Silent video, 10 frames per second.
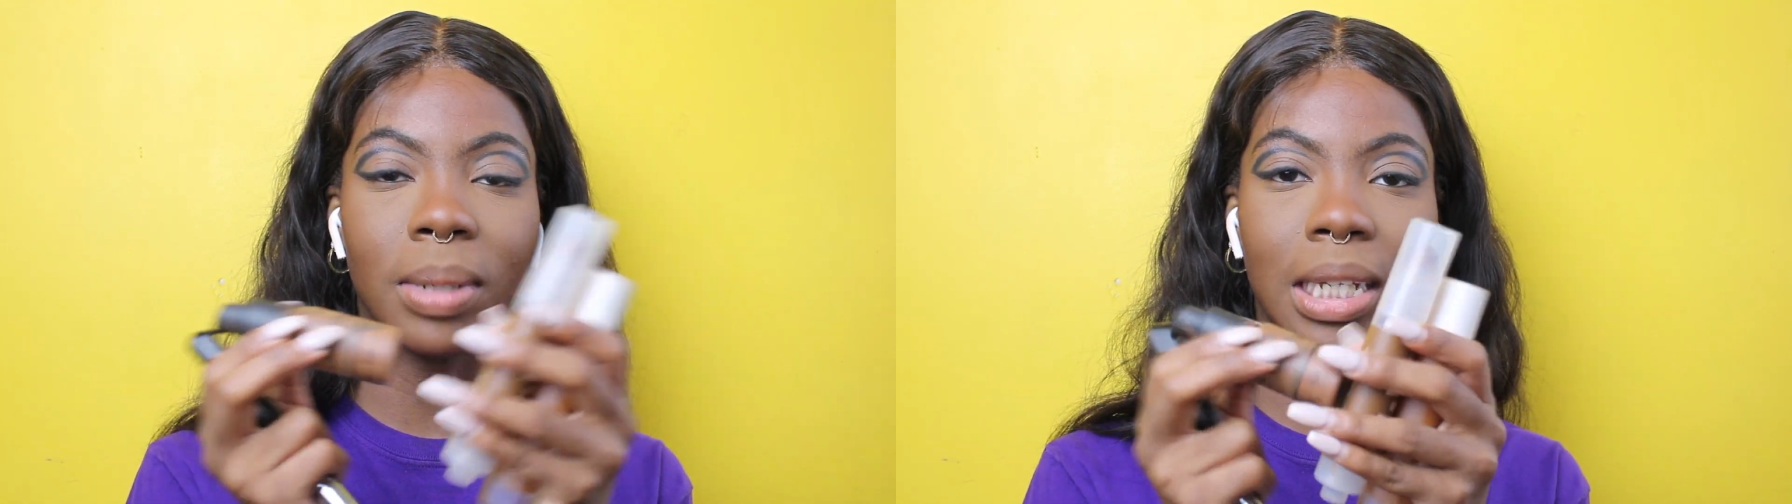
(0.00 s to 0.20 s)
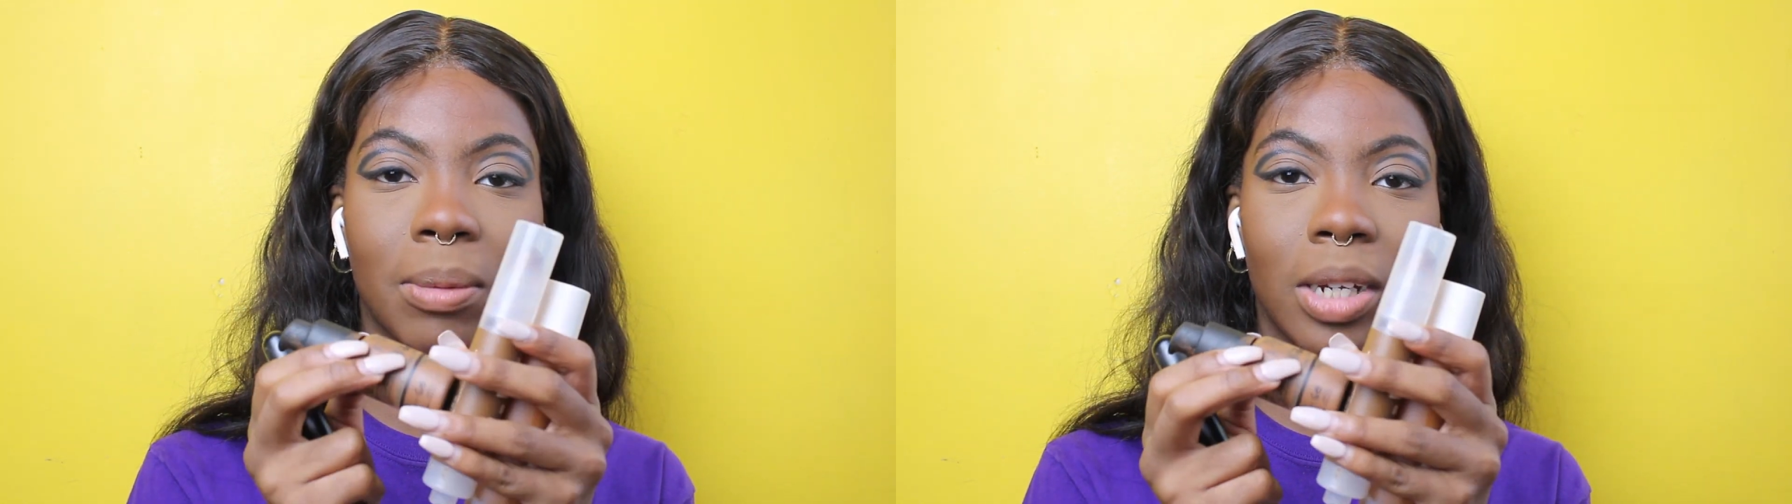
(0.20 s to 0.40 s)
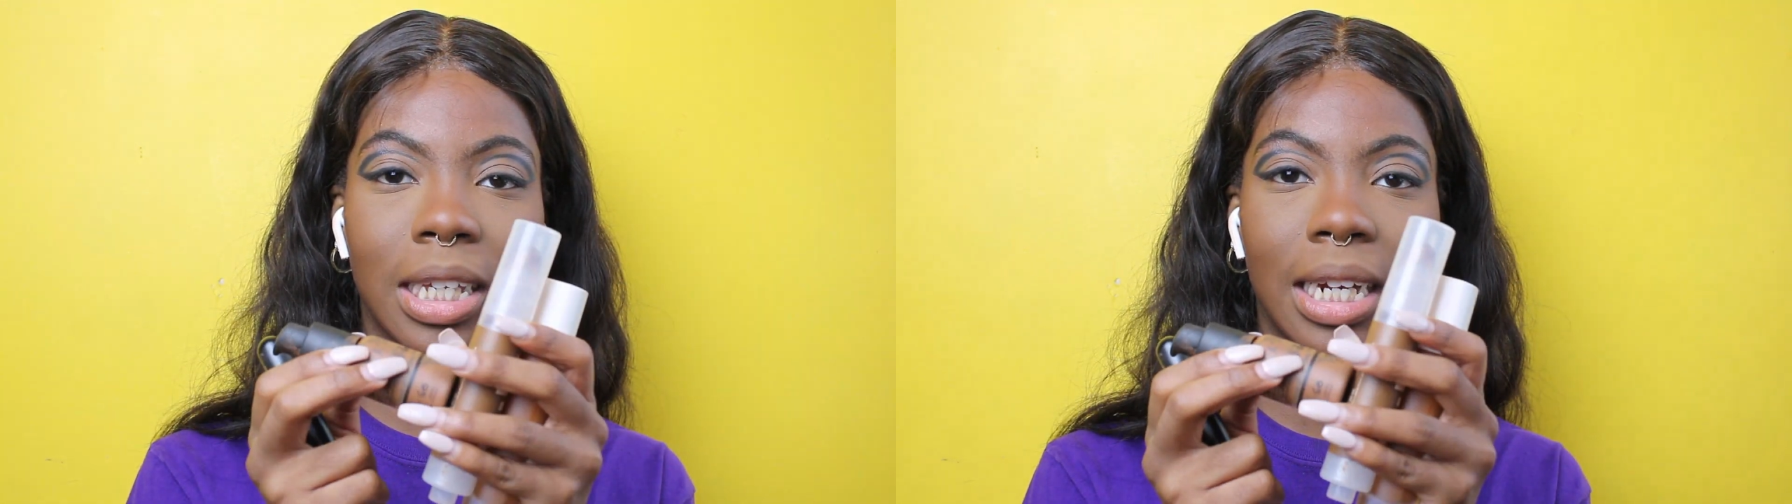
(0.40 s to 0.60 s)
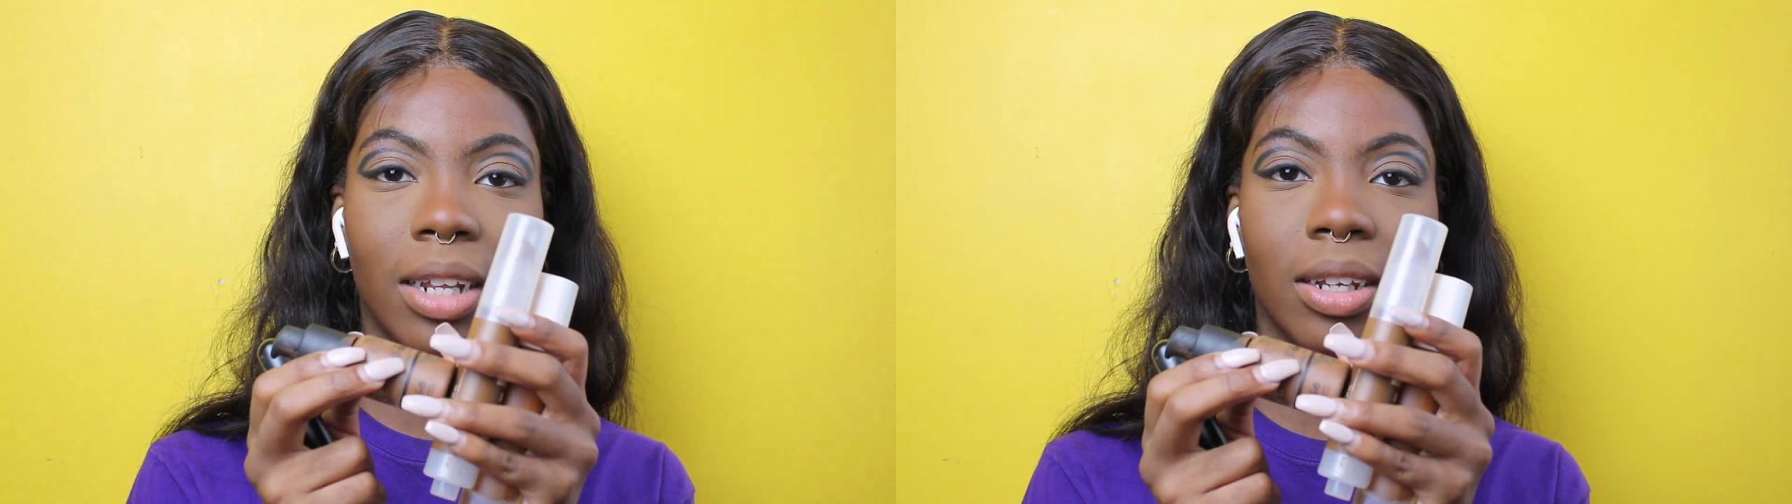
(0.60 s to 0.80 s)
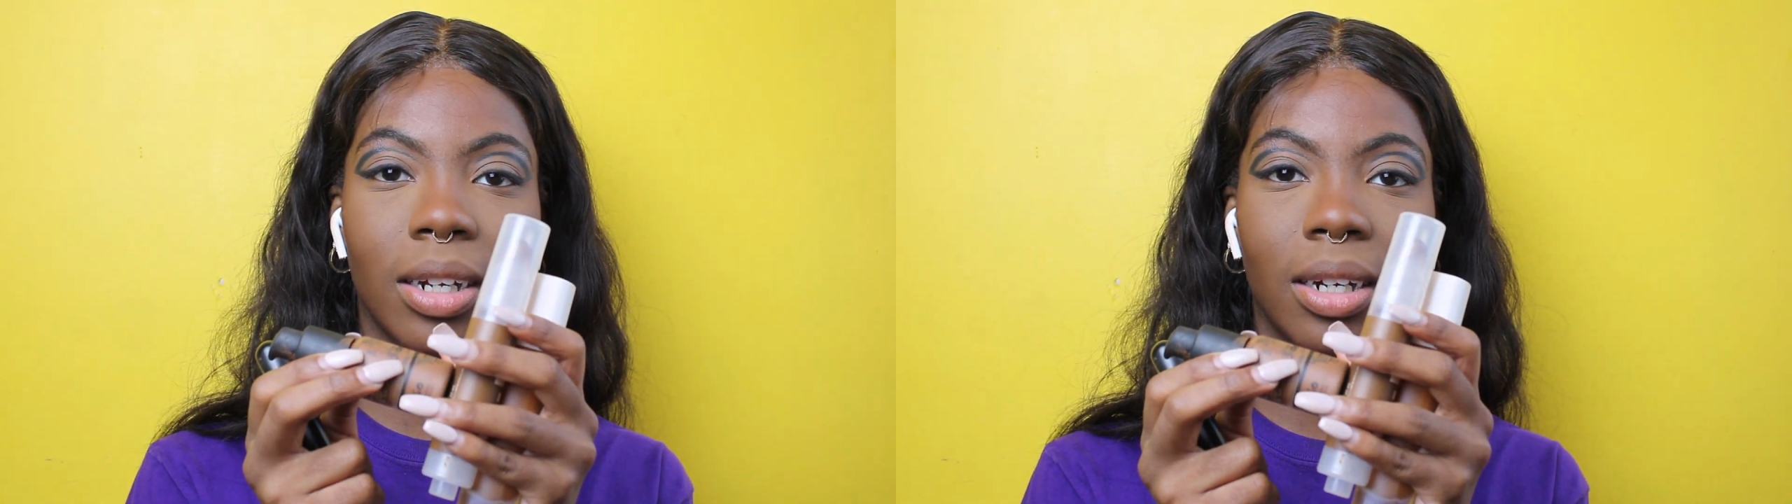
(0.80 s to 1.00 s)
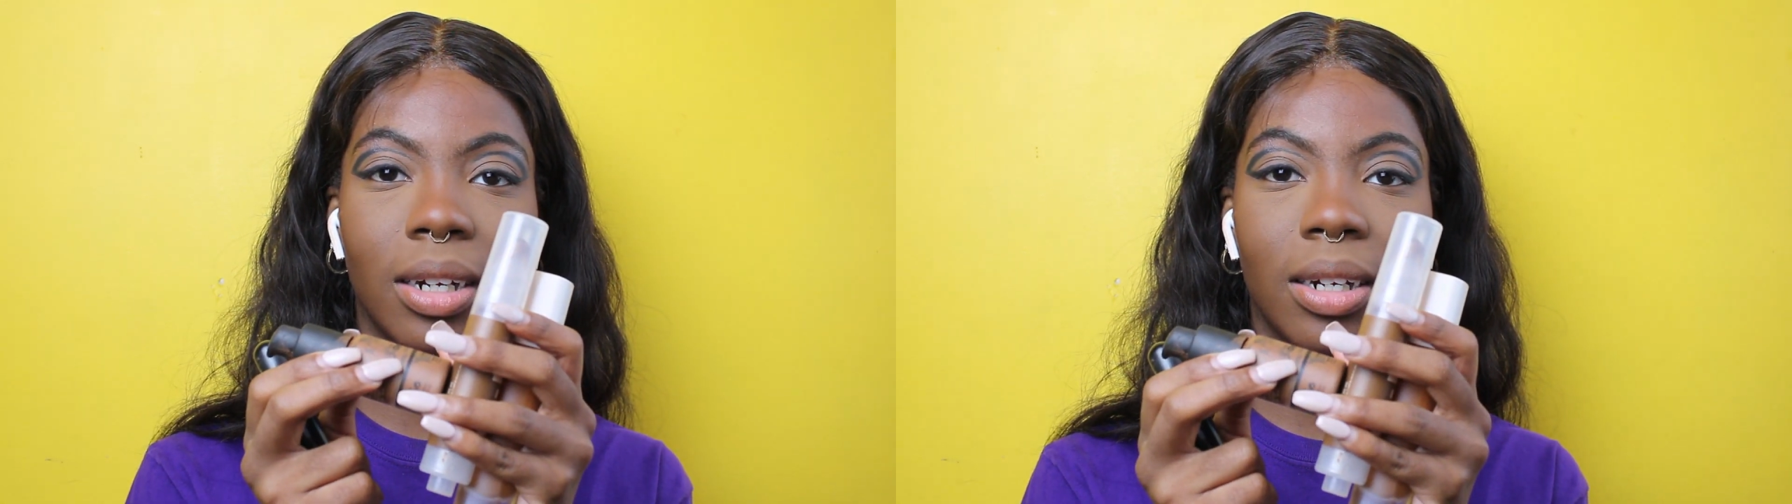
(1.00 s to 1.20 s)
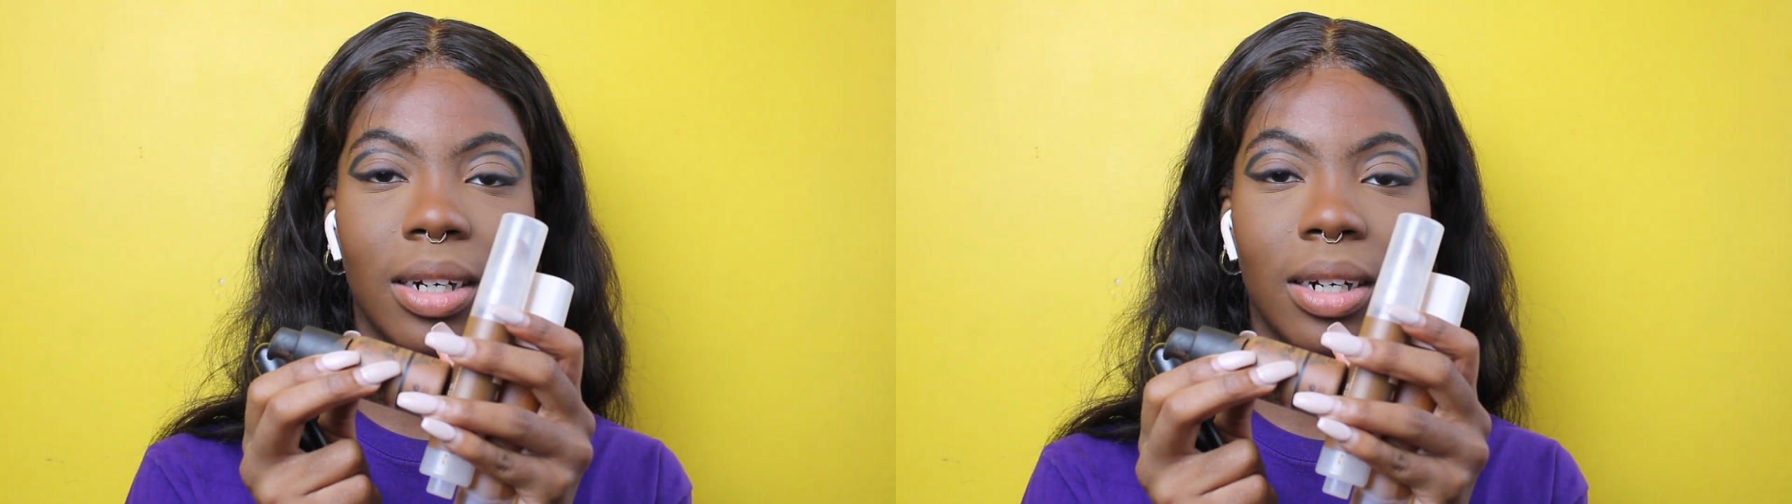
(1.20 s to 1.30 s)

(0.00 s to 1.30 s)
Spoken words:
mixed them all together